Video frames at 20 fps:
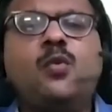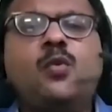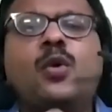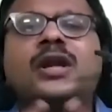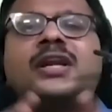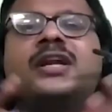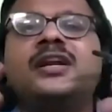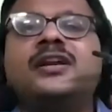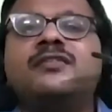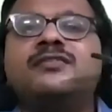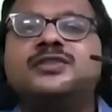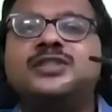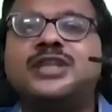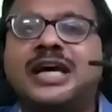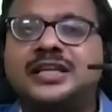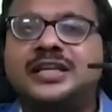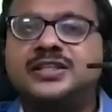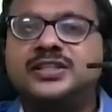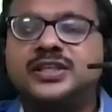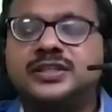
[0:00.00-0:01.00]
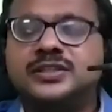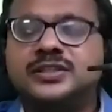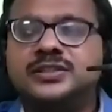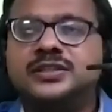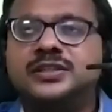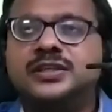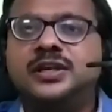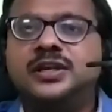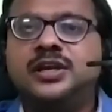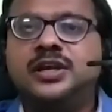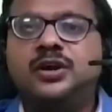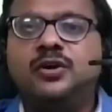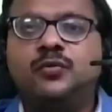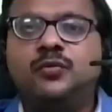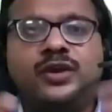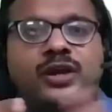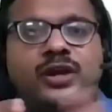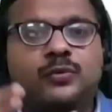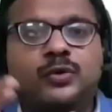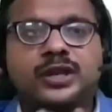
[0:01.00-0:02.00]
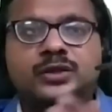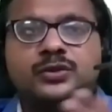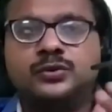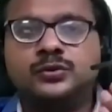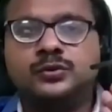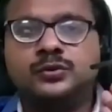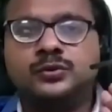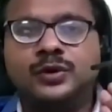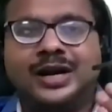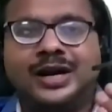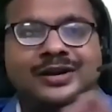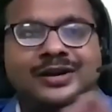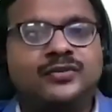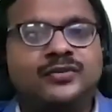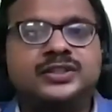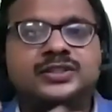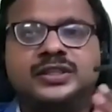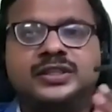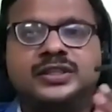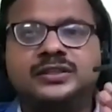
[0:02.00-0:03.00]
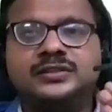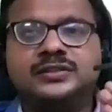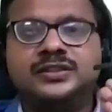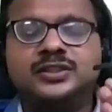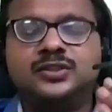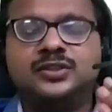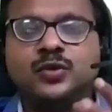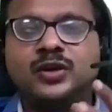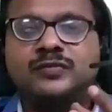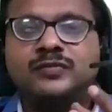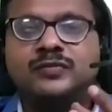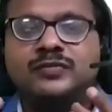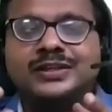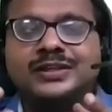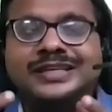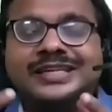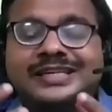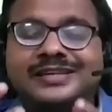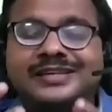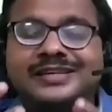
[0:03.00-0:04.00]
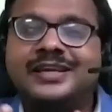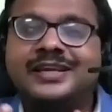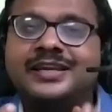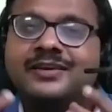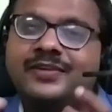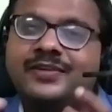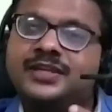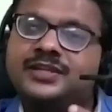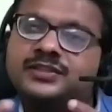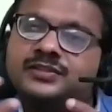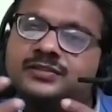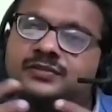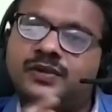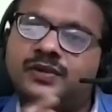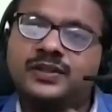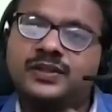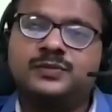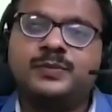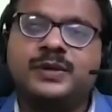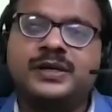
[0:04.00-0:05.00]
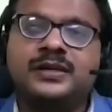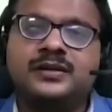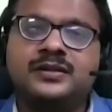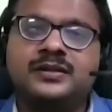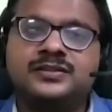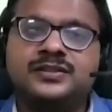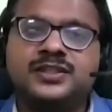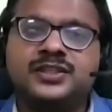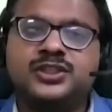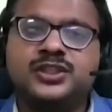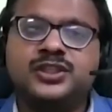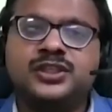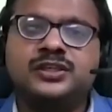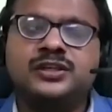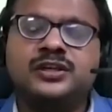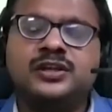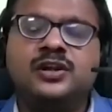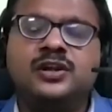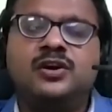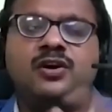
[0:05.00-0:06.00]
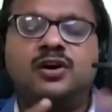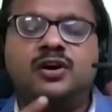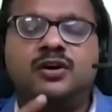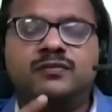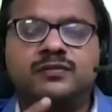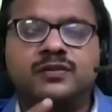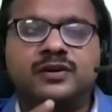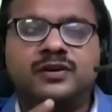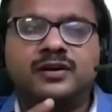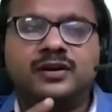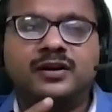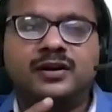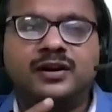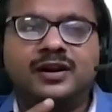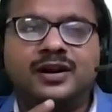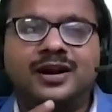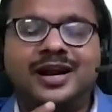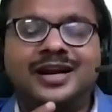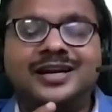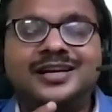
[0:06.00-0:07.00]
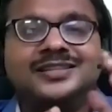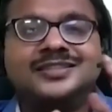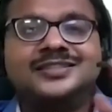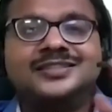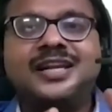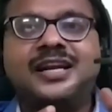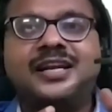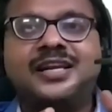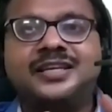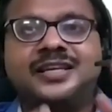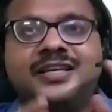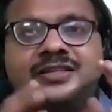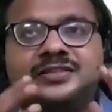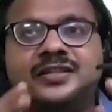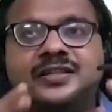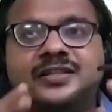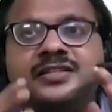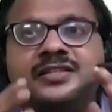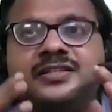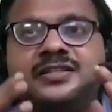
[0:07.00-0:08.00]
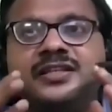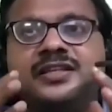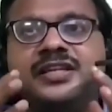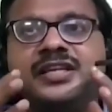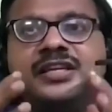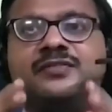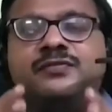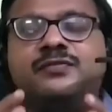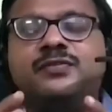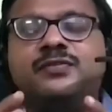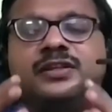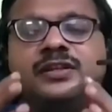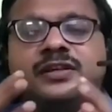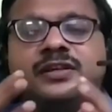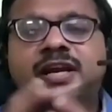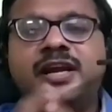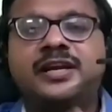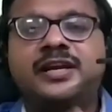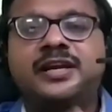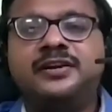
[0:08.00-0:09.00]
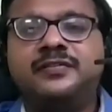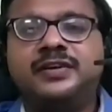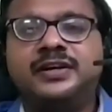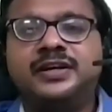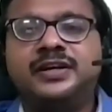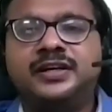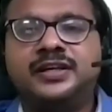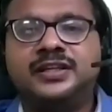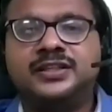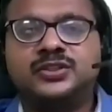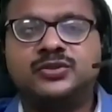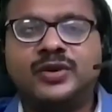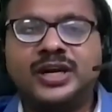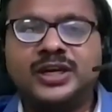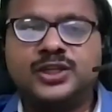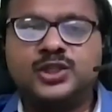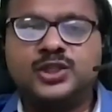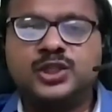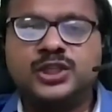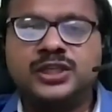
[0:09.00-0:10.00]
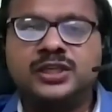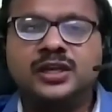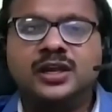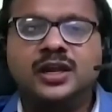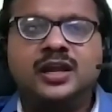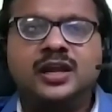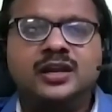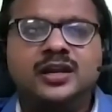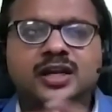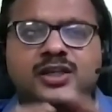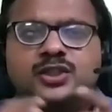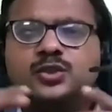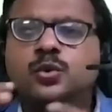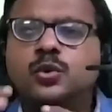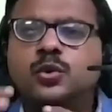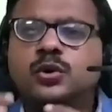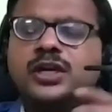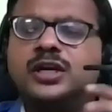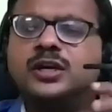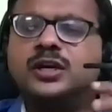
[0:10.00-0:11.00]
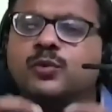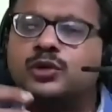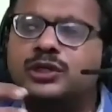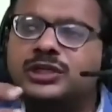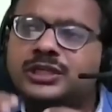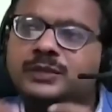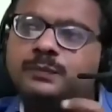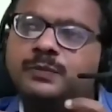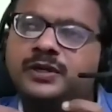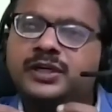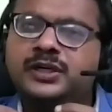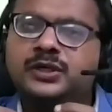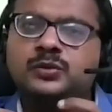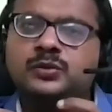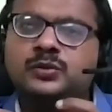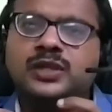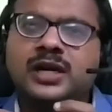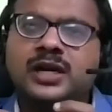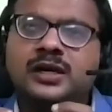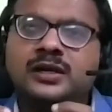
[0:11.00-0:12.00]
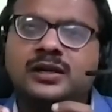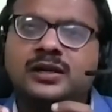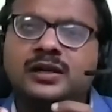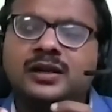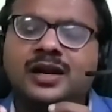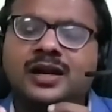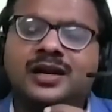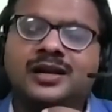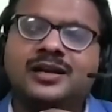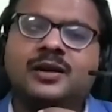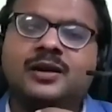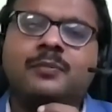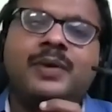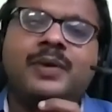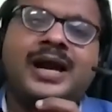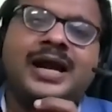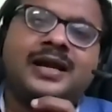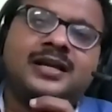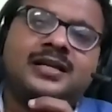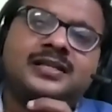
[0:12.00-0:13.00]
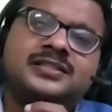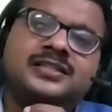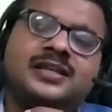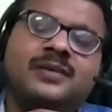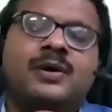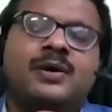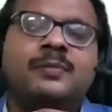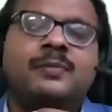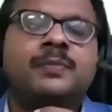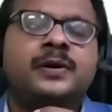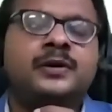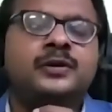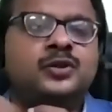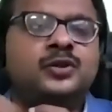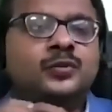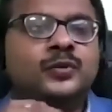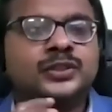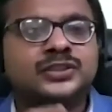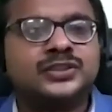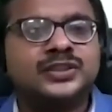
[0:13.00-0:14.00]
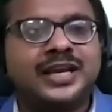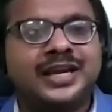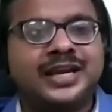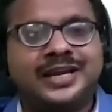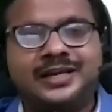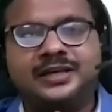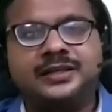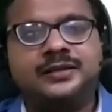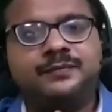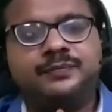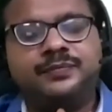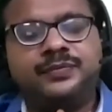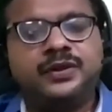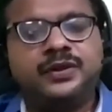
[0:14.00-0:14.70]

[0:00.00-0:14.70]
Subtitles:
What kind of challenges we are going to address here? This is one of the key takeaways for this particular session. After understanding, yes, there is a need for the AI-driven data strategy. Let's go a little more deeper into that and come back and sum up towards the end.